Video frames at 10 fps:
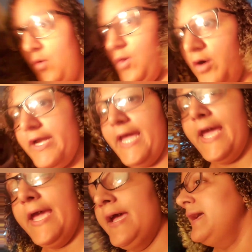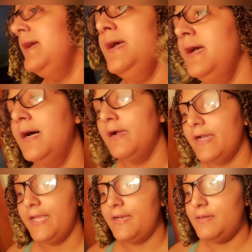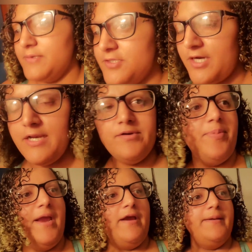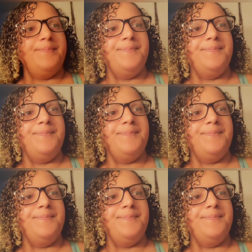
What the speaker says: Okay. Alright, I'm gonna try and repair it.